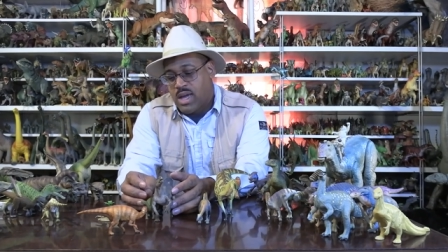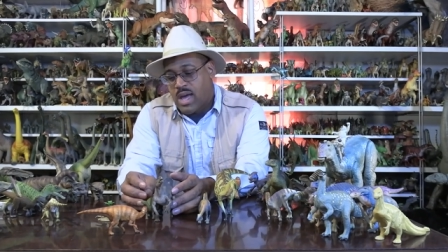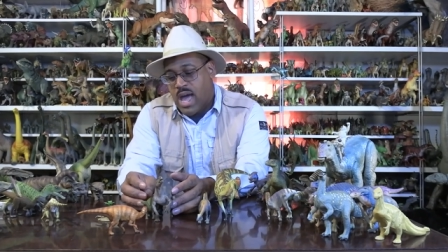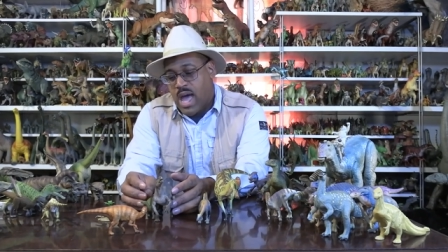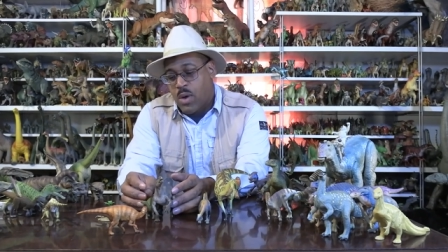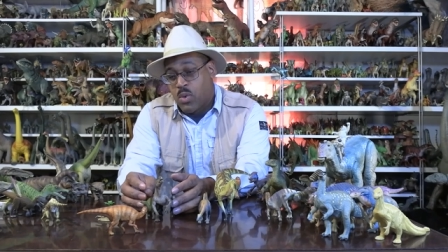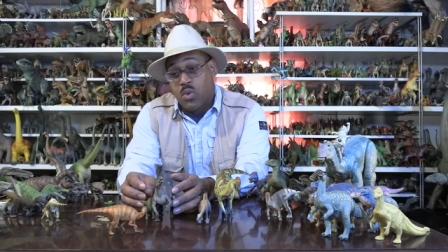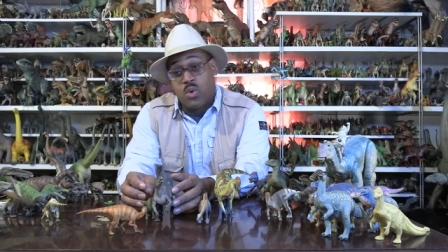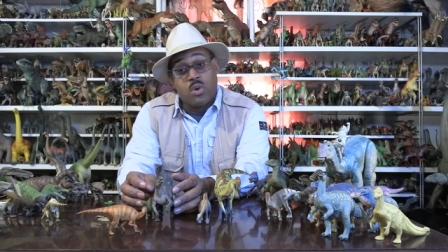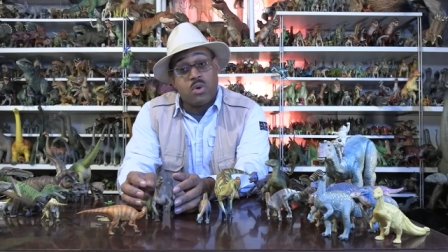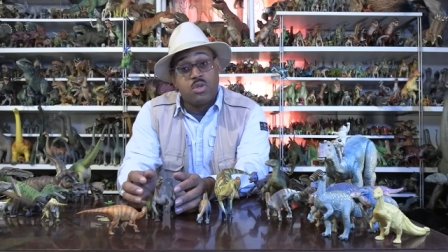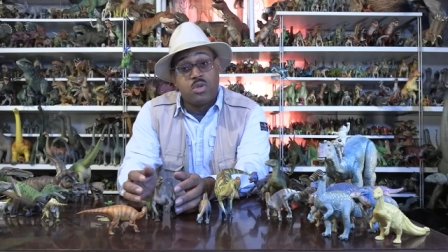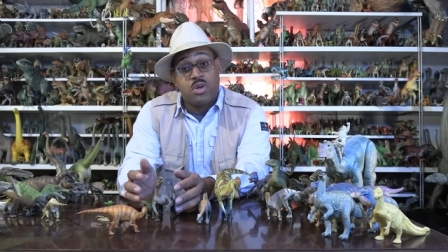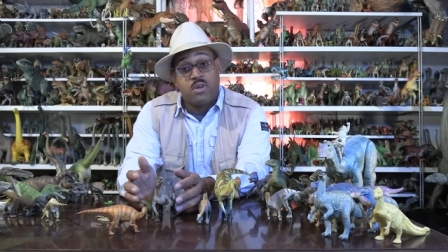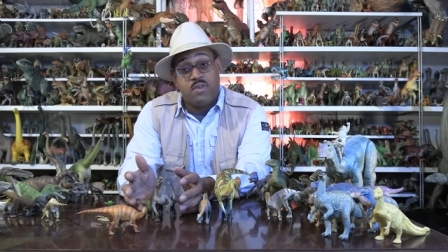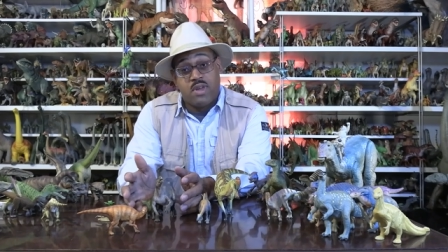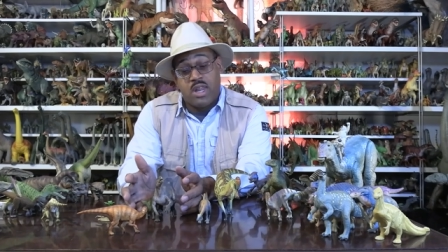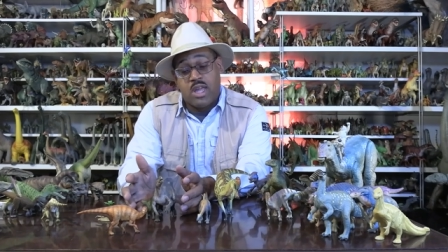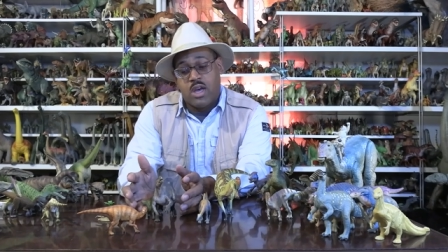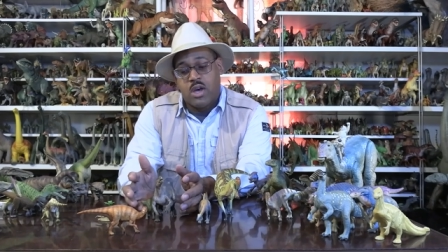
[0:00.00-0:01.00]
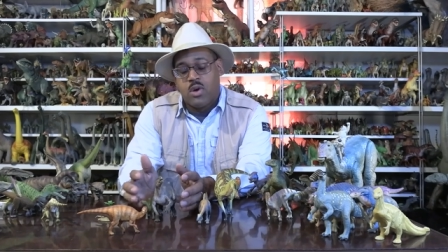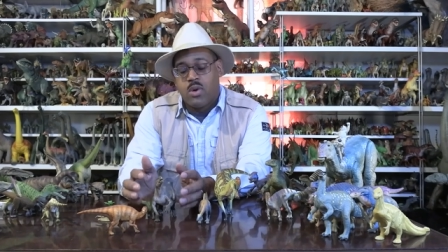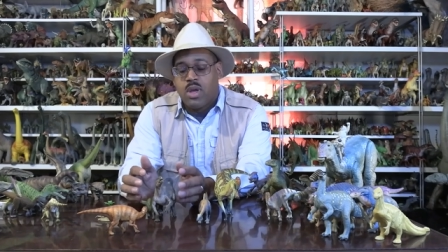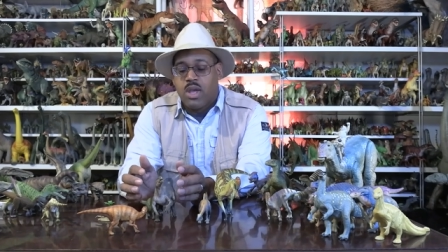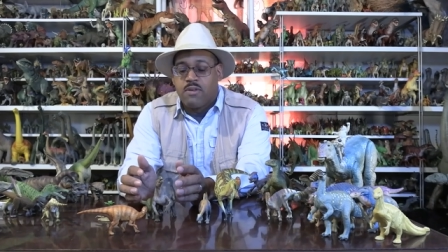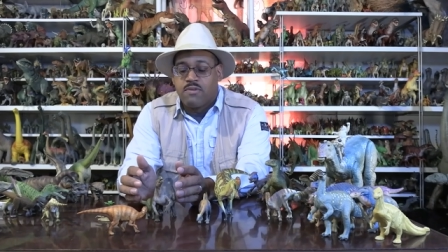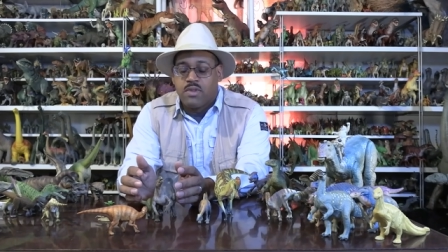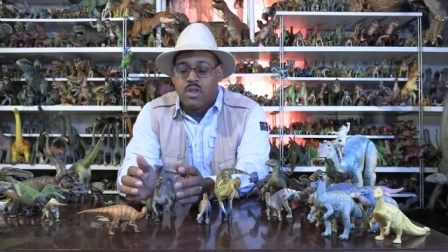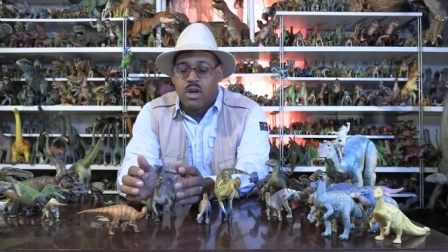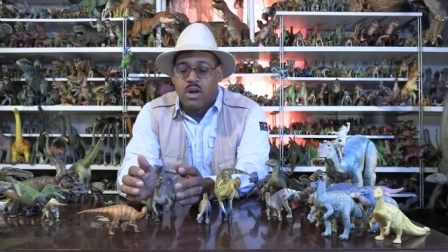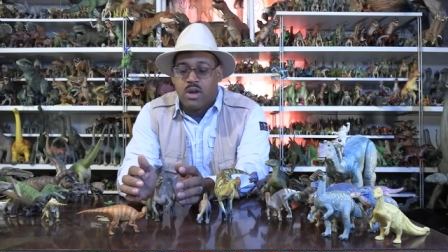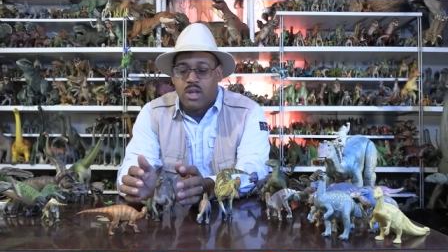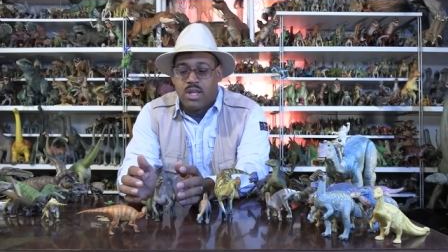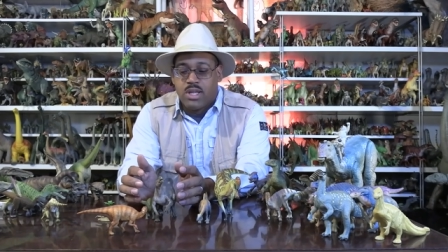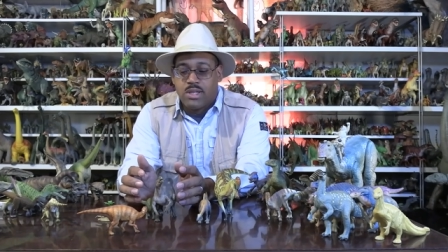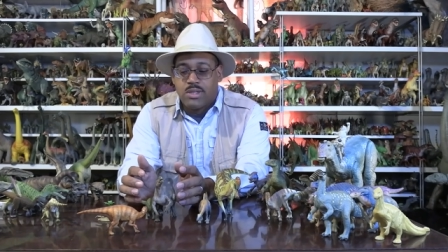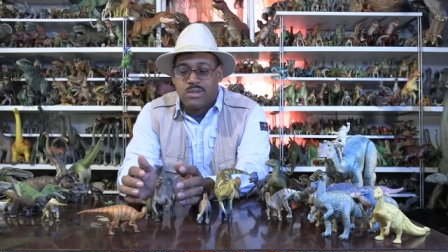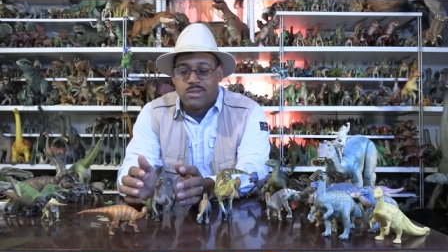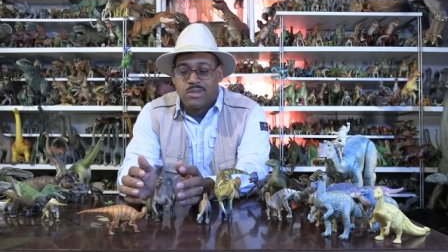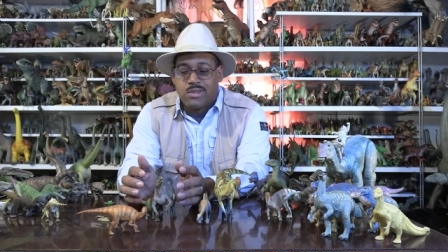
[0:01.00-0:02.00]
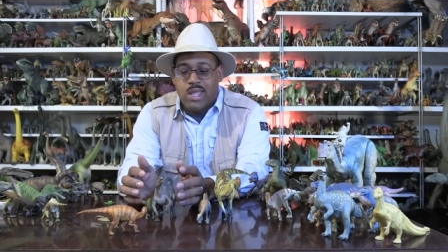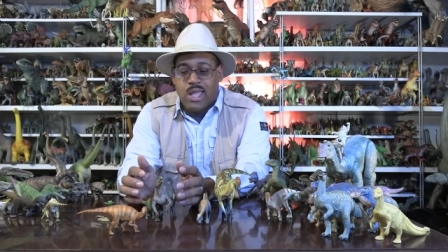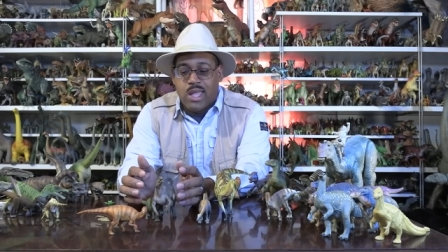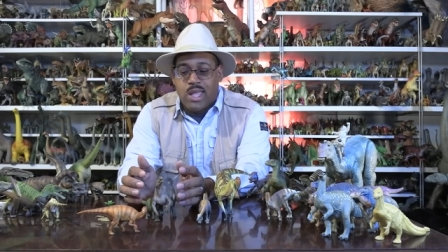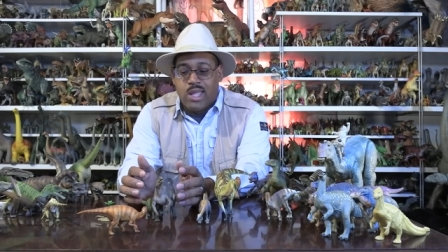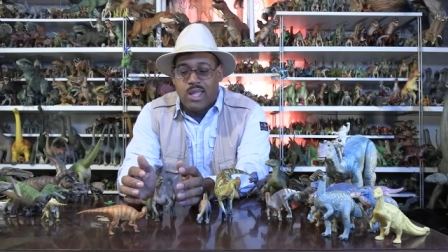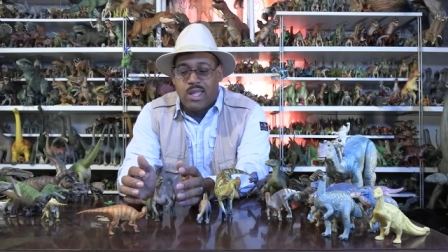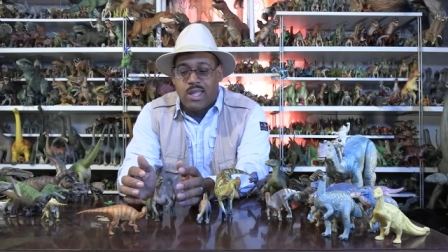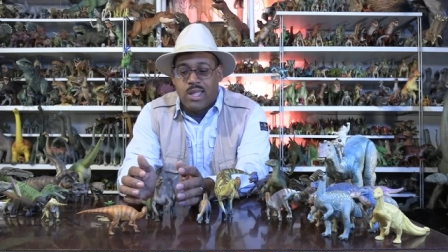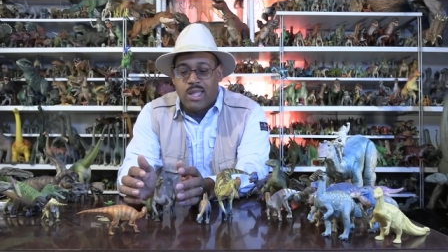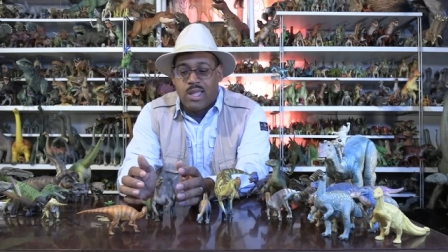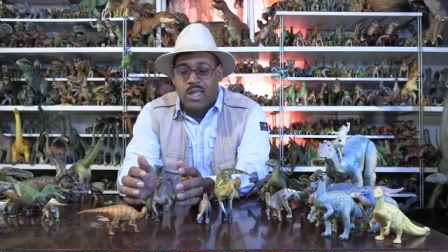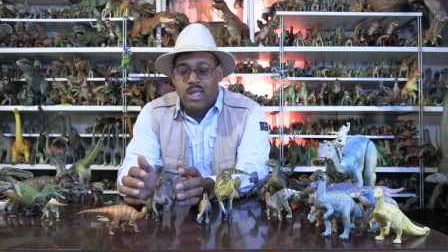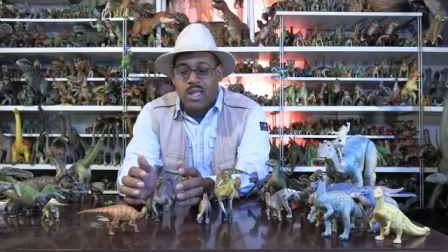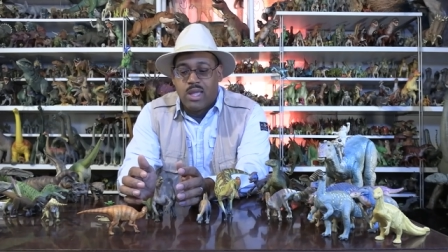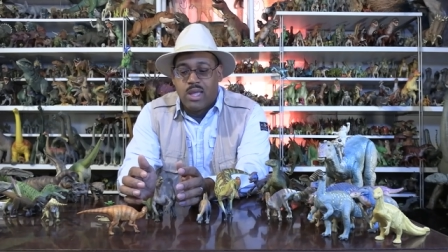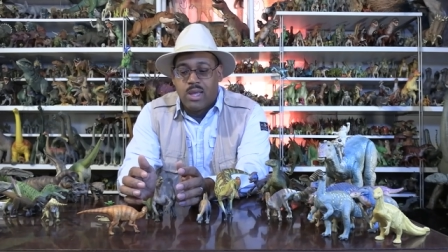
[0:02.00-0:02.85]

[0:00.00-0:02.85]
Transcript: I will do a video. If there is a